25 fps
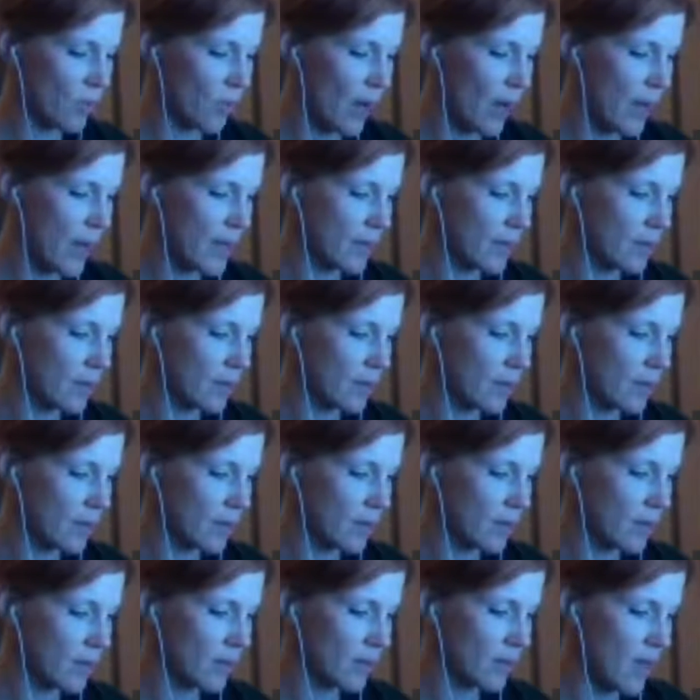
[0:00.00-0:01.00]
I
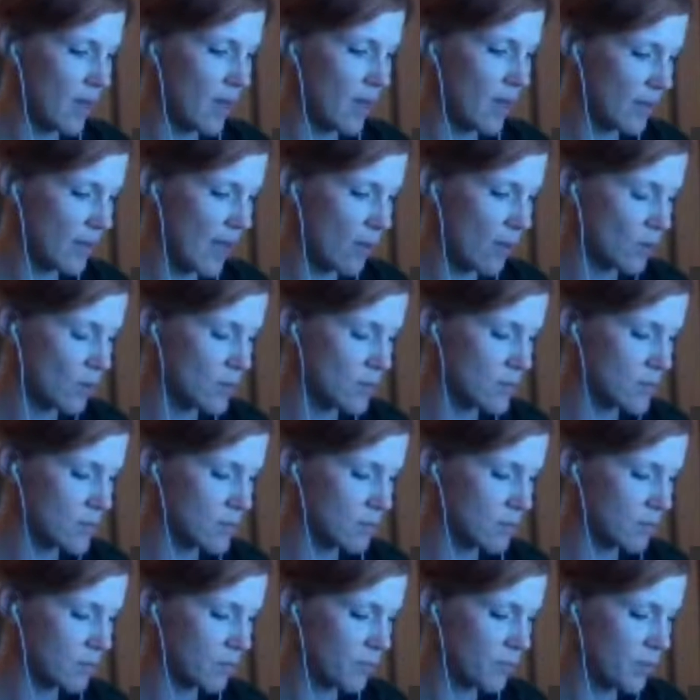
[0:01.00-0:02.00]
felt like that was
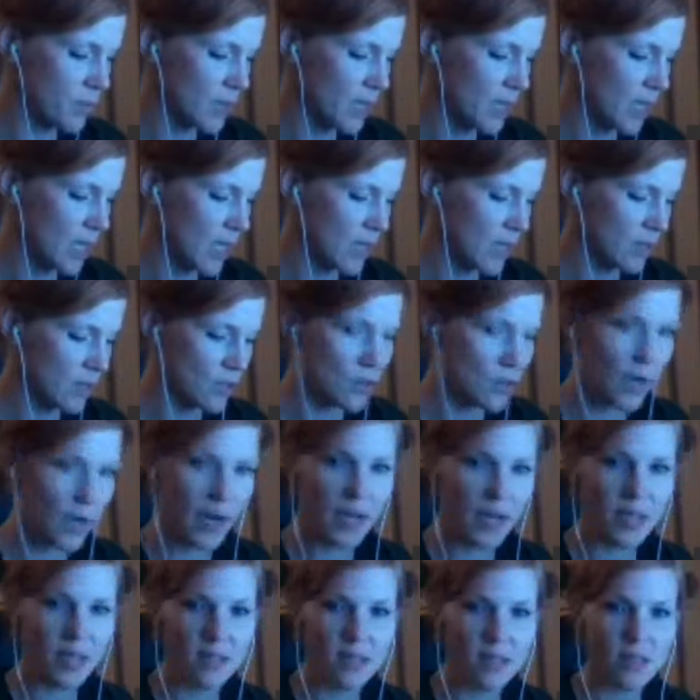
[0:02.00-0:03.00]
pretty cut and dry. Does
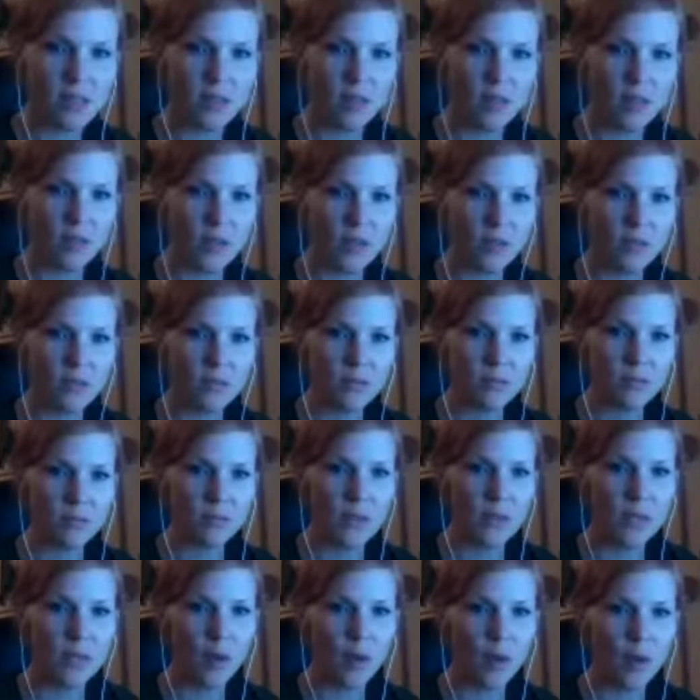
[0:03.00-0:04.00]
anyone need help
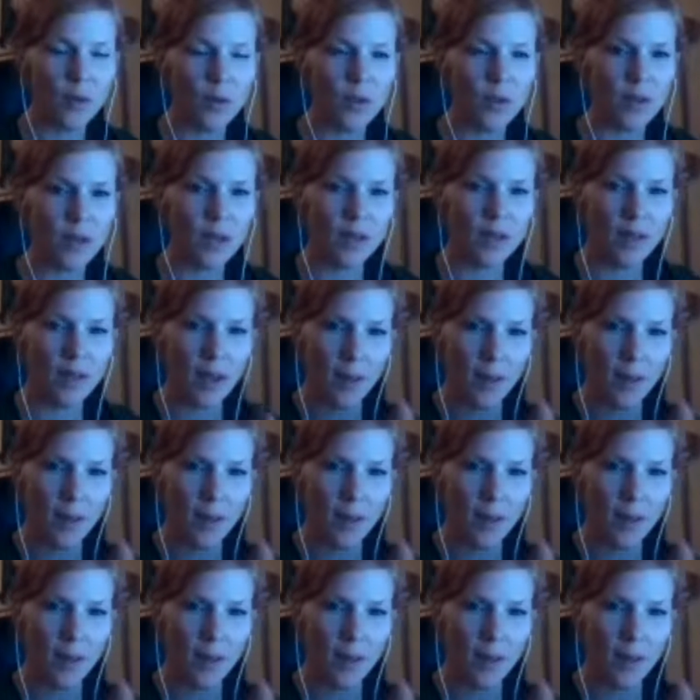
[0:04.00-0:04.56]
with any of that?